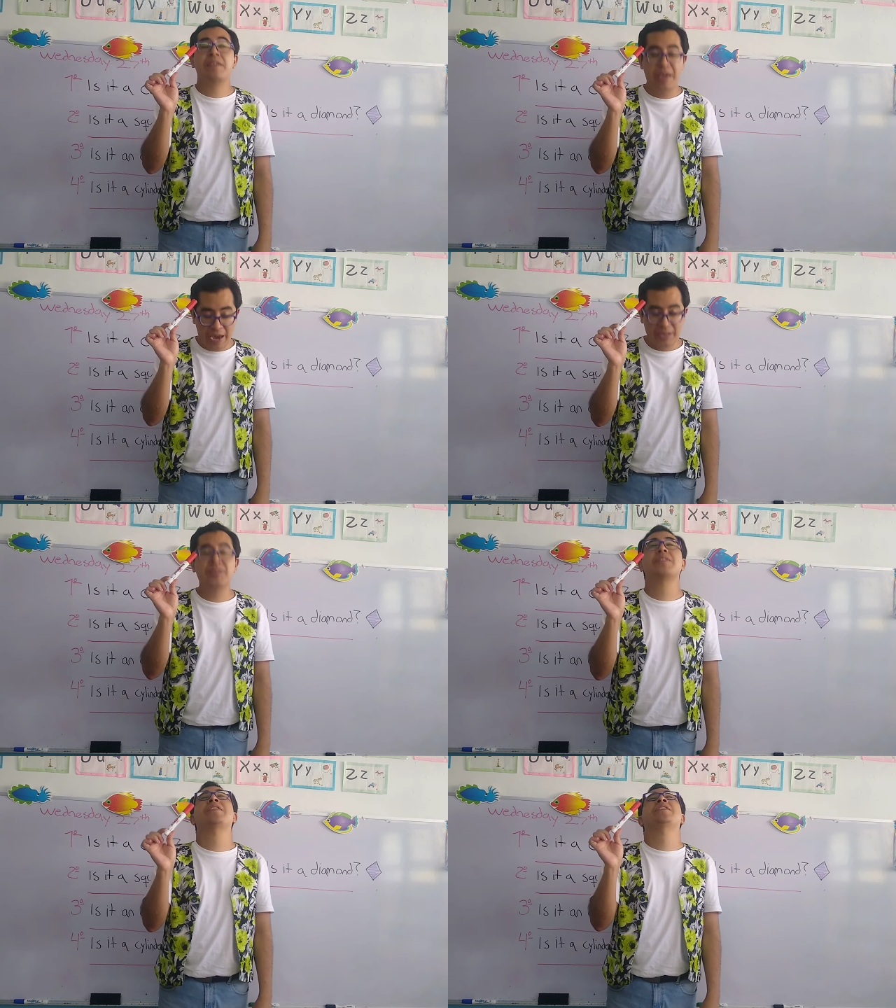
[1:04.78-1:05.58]

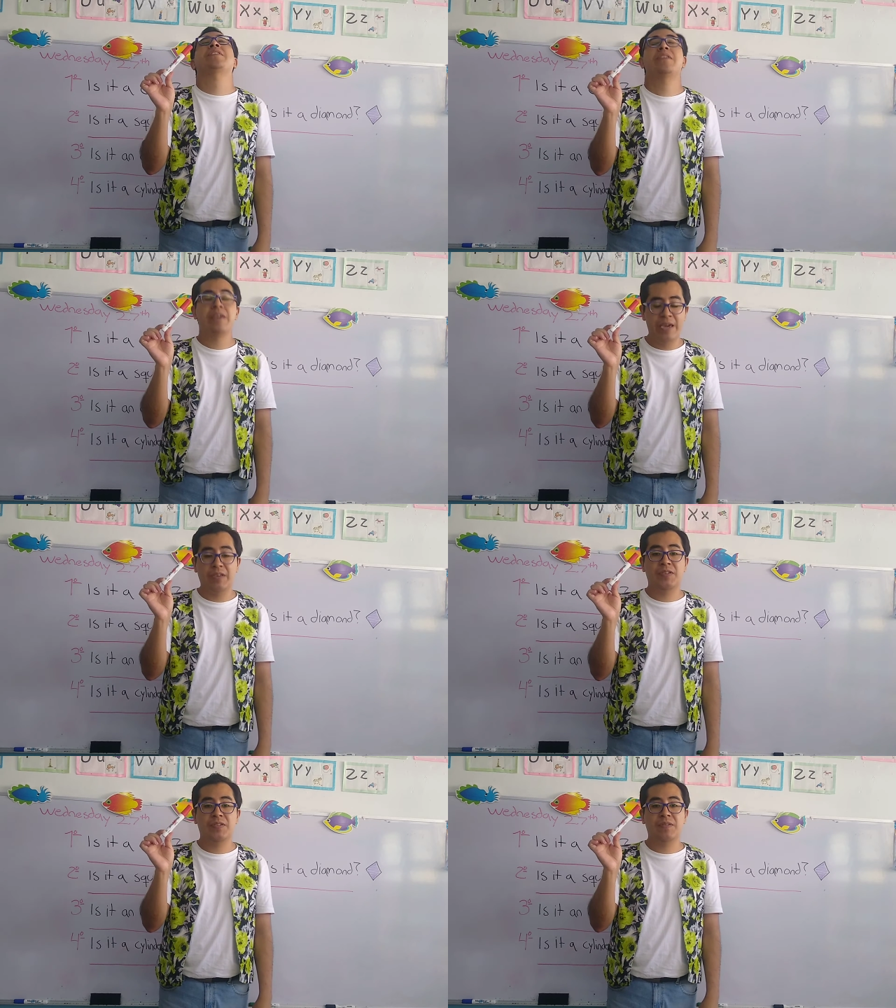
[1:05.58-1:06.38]
Yes, it
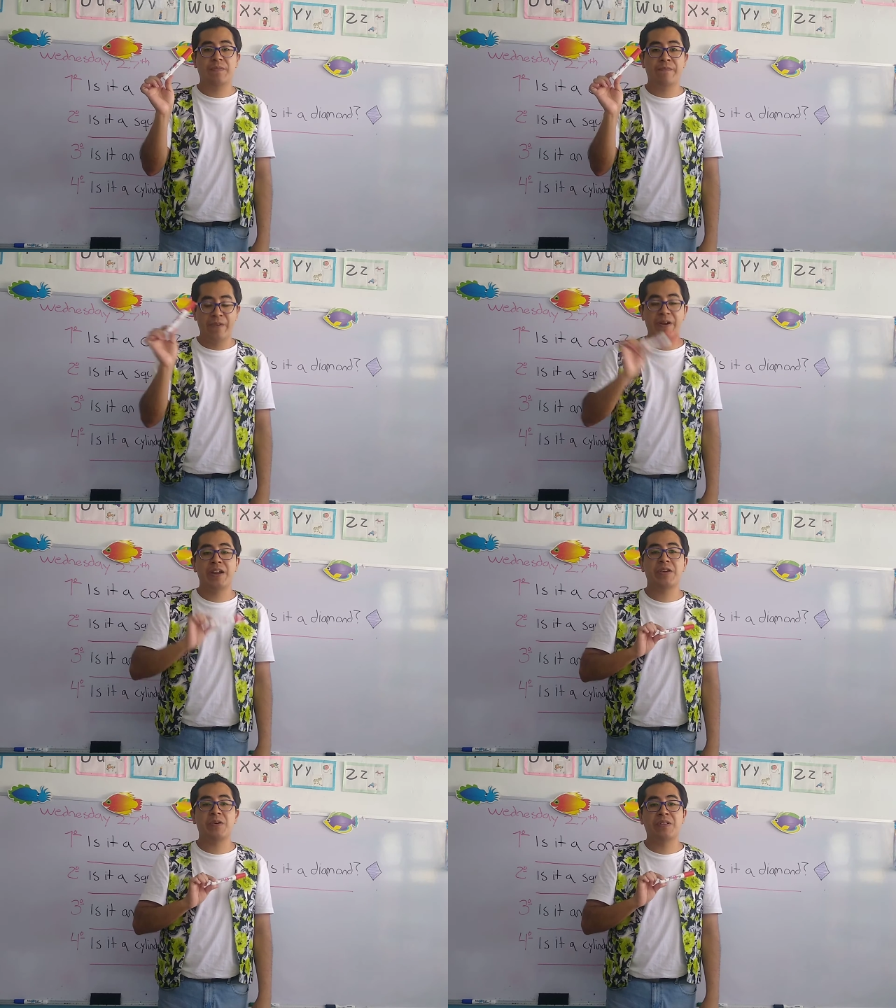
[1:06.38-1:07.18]
is.
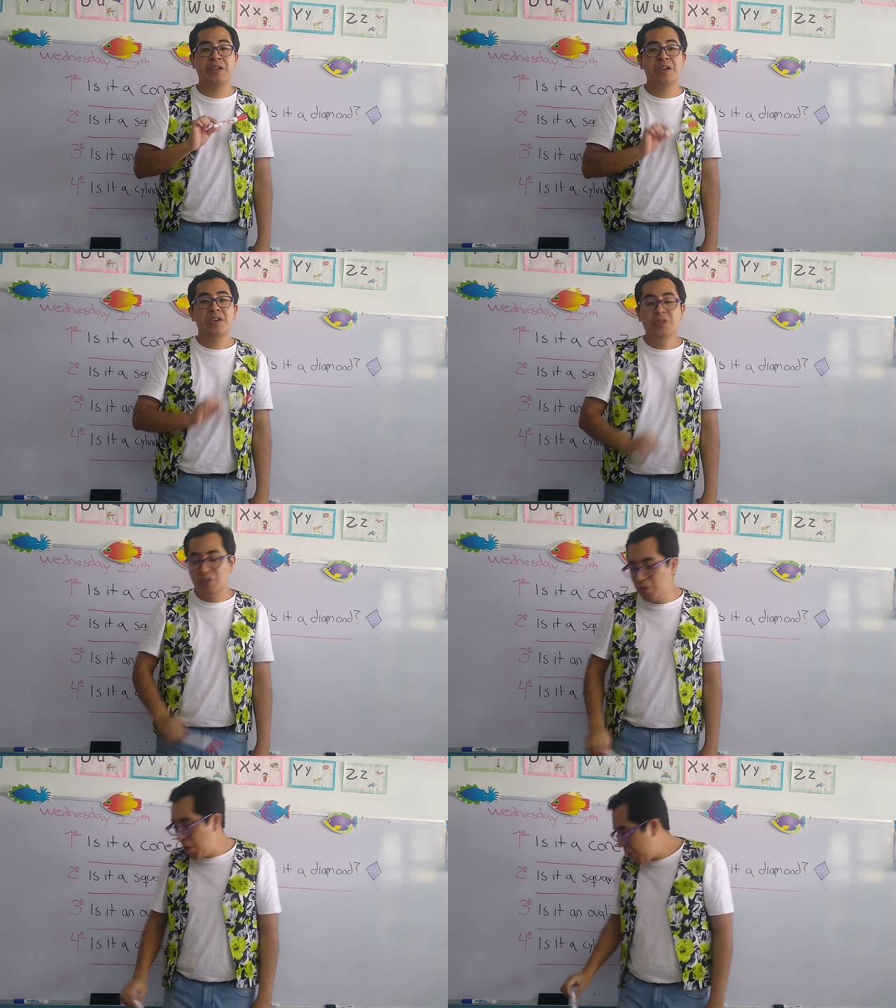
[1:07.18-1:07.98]
Very good.
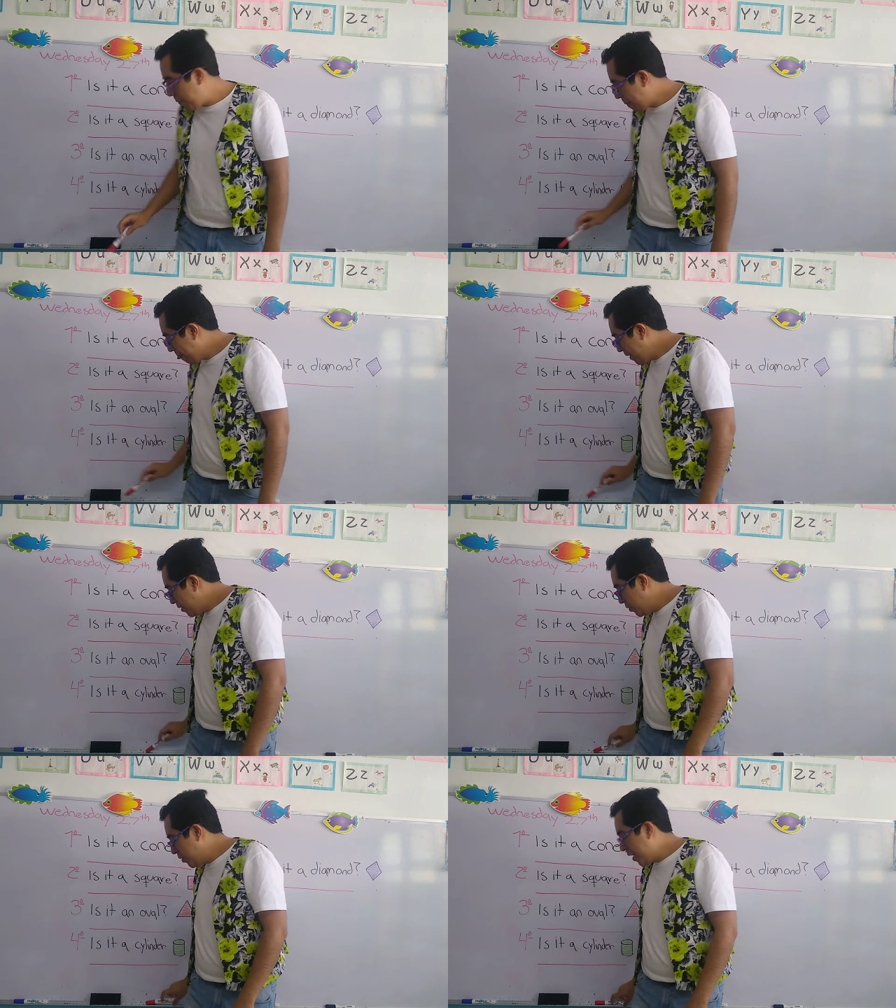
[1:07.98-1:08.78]
So,
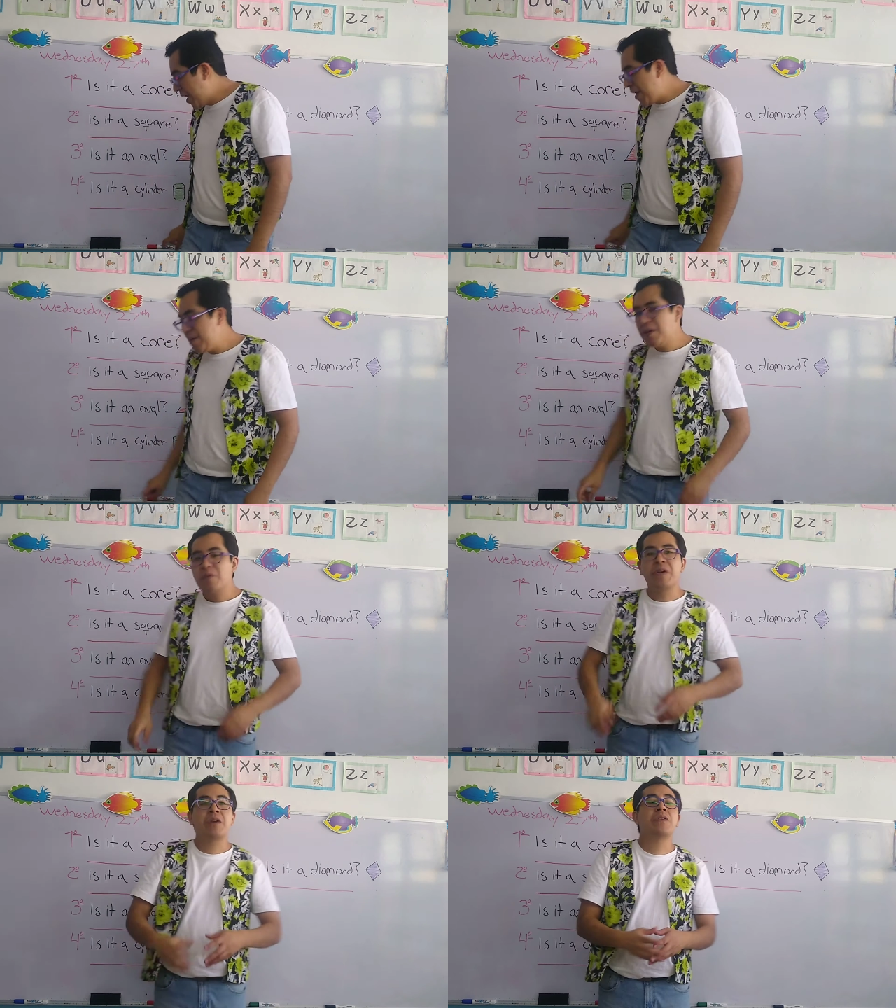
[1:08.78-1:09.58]

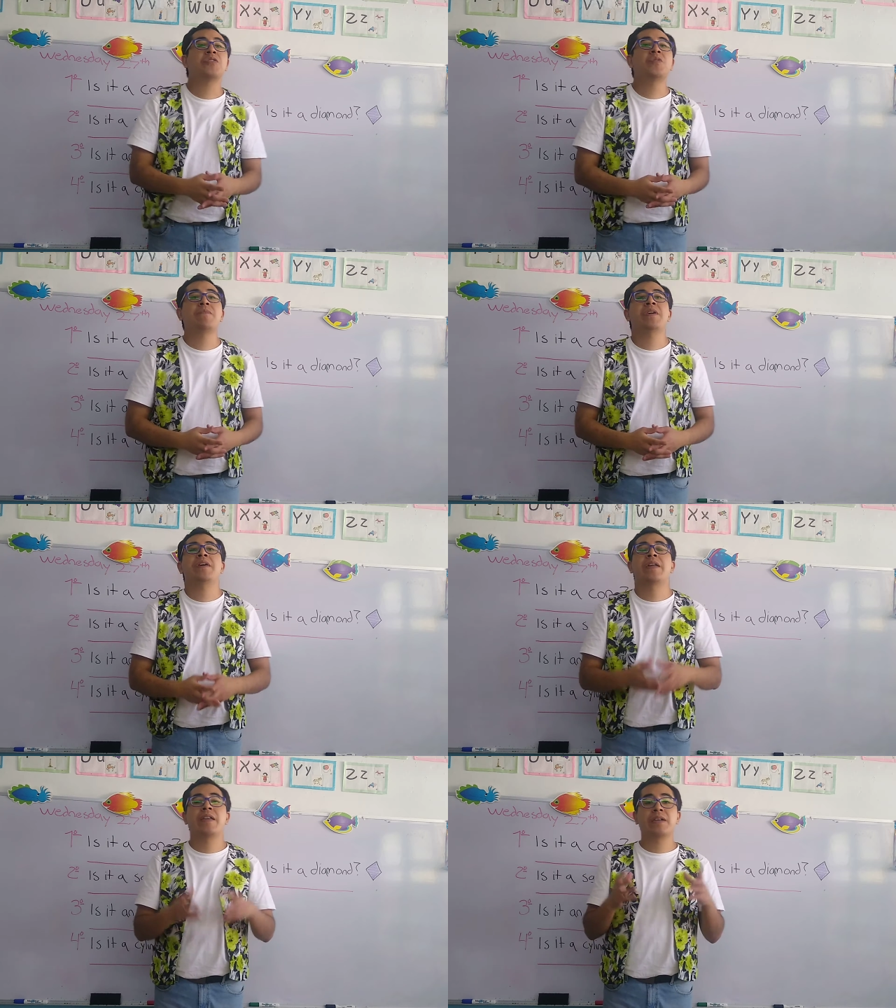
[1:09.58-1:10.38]
today we're going to
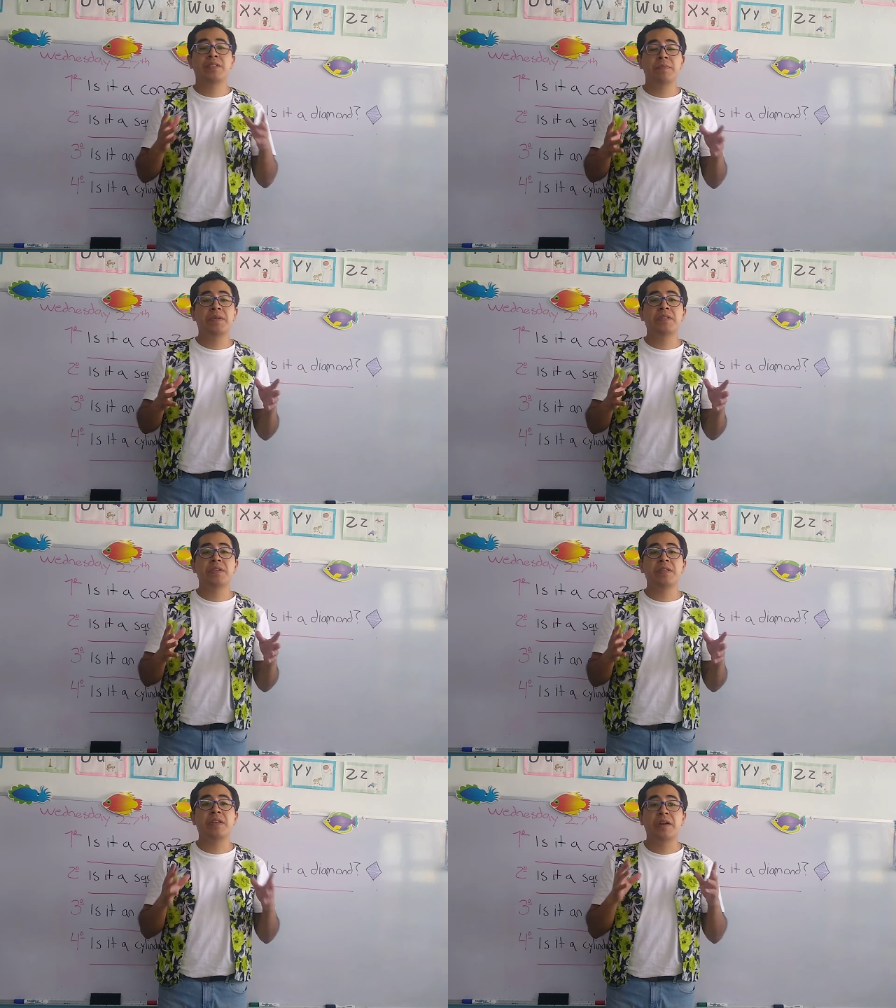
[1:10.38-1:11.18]
make an
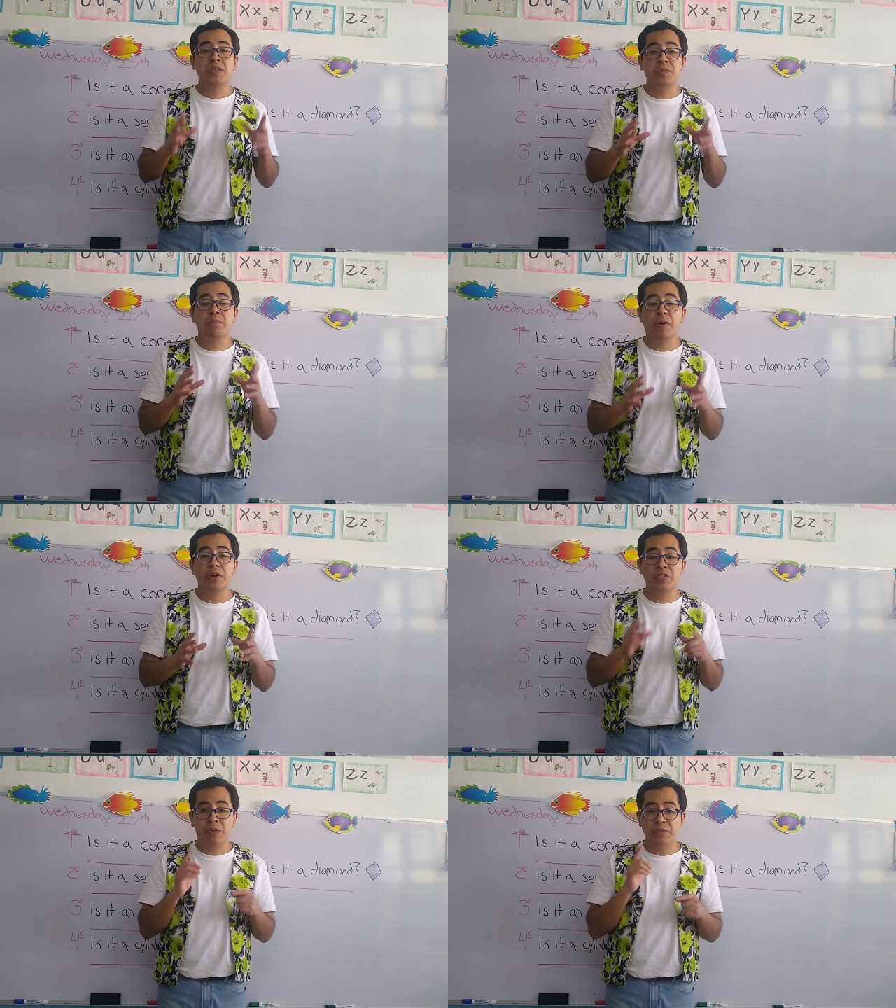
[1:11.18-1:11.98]
activity that is
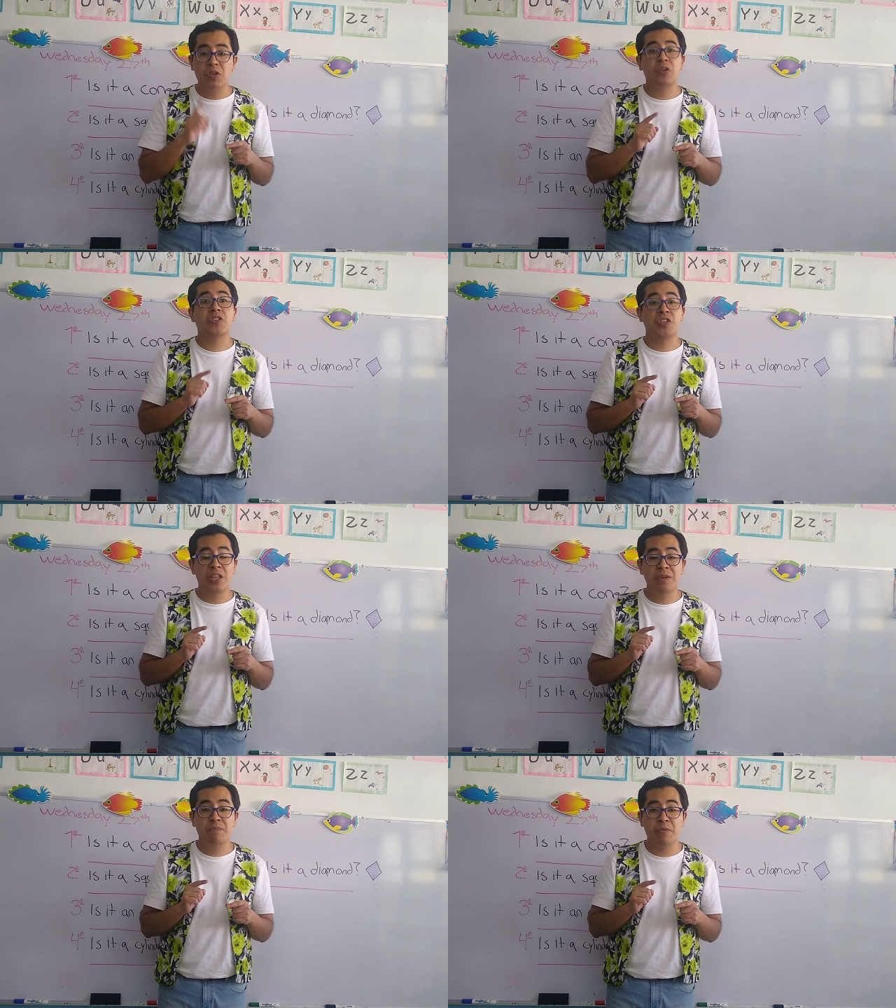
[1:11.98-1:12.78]
part of your
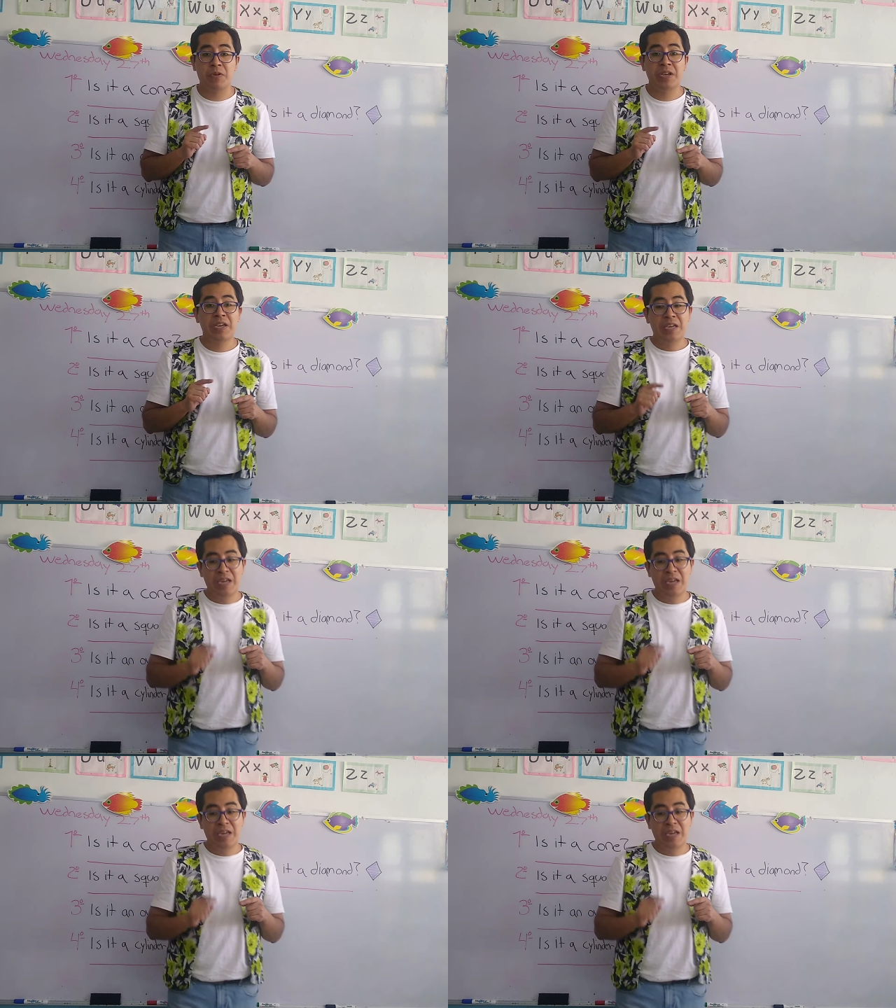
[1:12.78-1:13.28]
Teddy book.